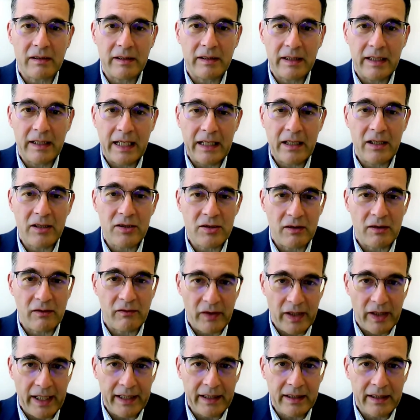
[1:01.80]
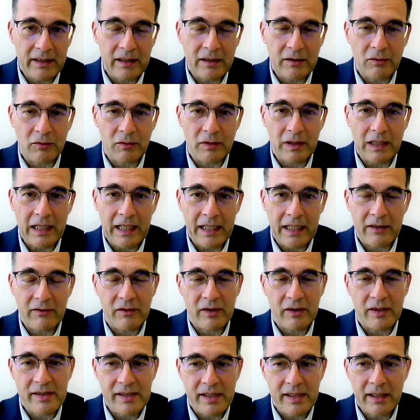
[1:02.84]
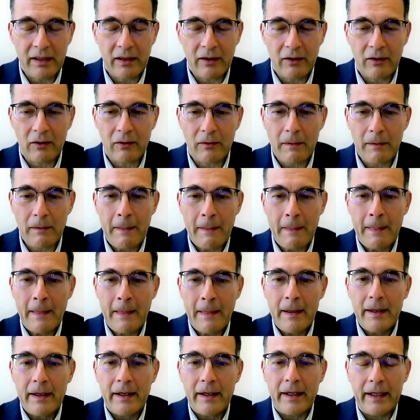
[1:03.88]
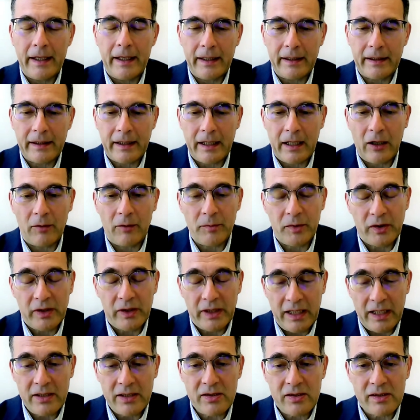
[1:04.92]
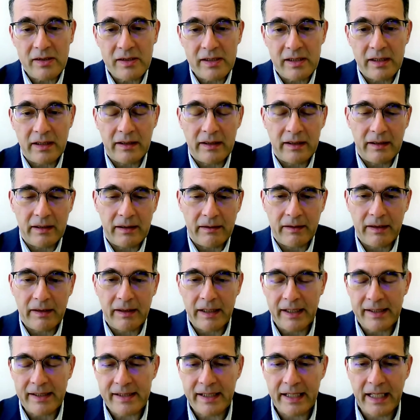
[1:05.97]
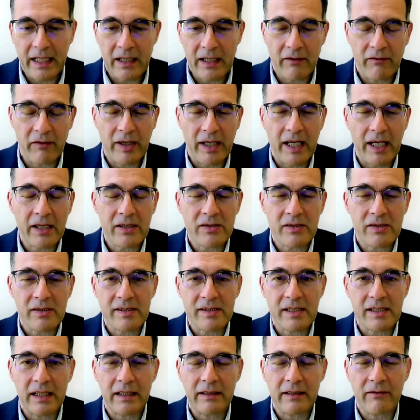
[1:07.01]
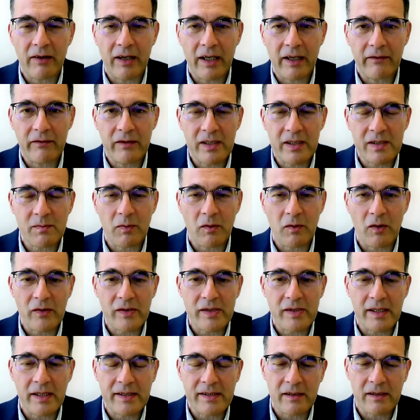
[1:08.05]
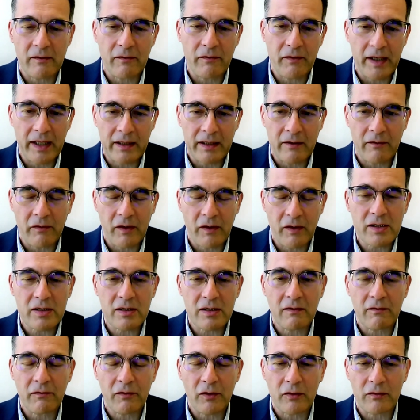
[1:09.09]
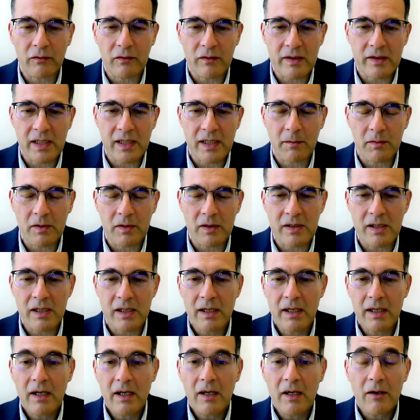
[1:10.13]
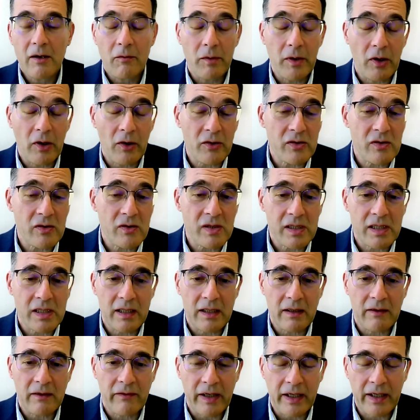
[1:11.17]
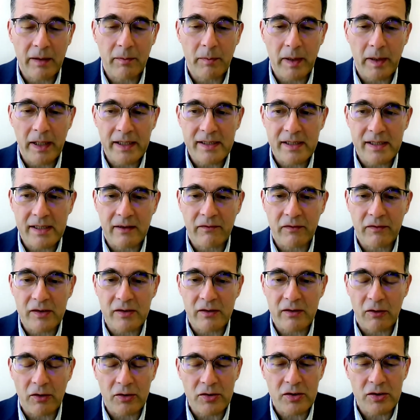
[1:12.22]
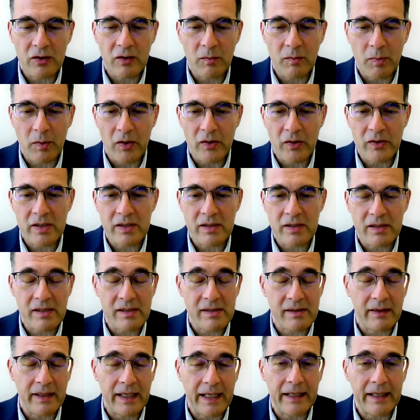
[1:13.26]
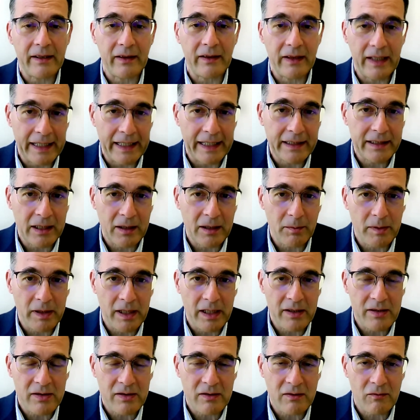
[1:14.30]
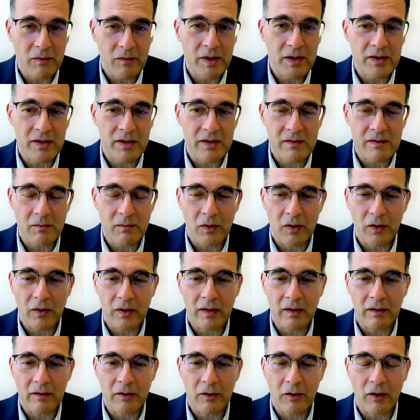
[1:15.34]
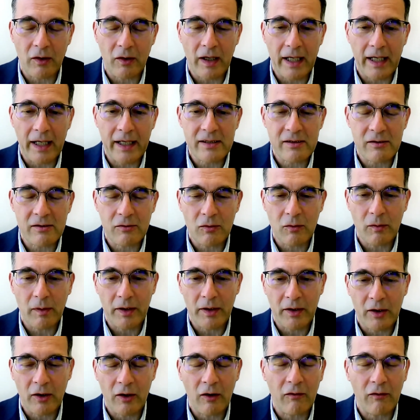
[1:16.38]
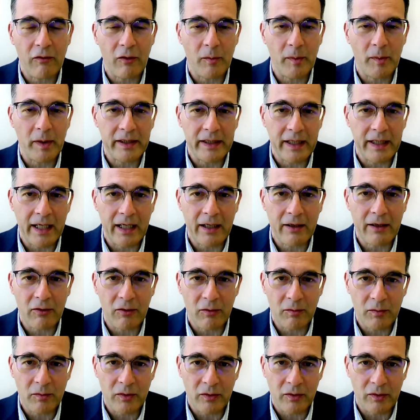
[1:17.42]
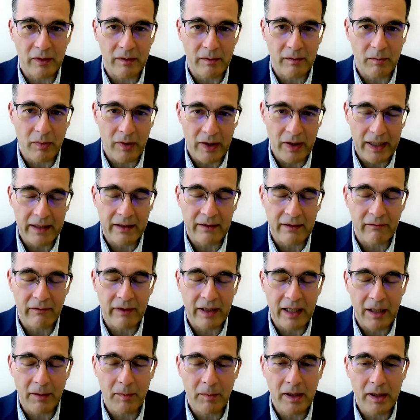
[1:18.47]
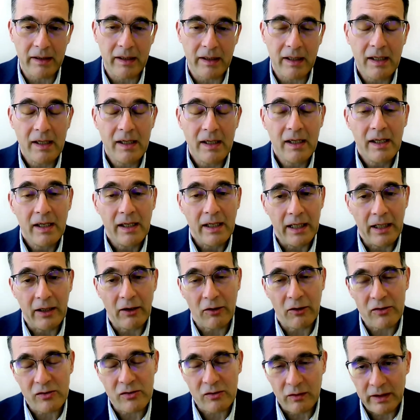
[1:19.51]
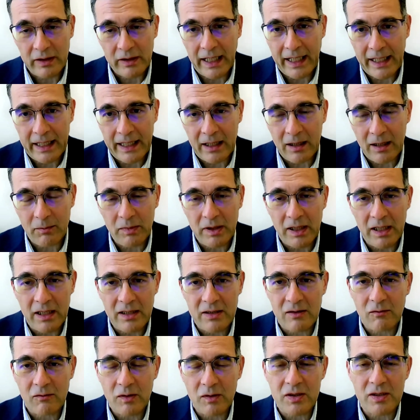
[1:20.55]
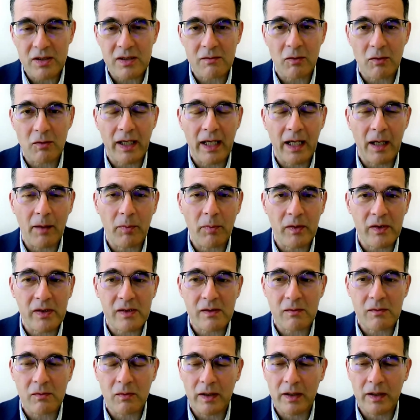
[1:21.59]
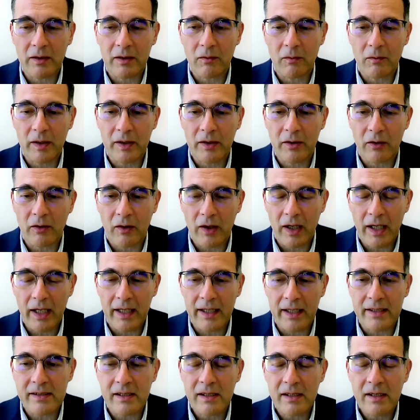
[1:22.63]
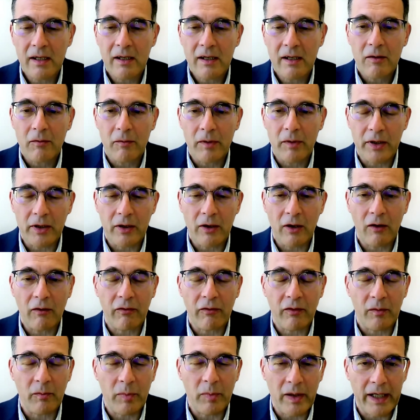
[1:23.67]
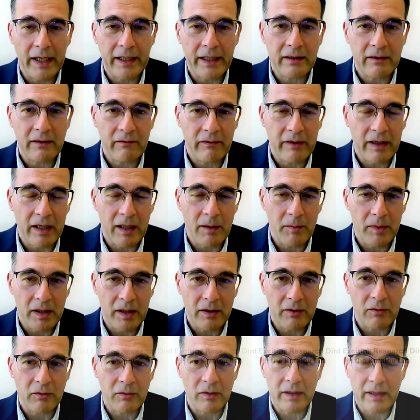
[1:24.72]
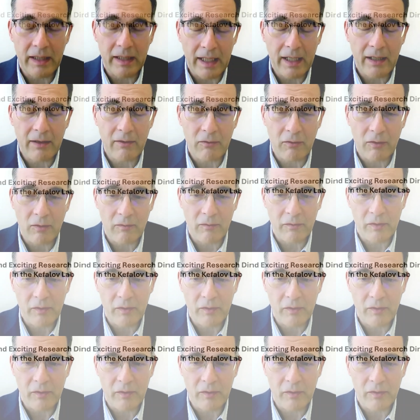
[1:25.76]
the energy of light into an electric signal, and how mutations in the cascade of reactions that drive this process affect the function of photoreceptors. We also study very basic physiological processes like light adaptation, which is what your eyes do when you go from a dark room to a bright environment, and also dark adaptation, which is what happens with your eyes when you go from bright environment to a dark room.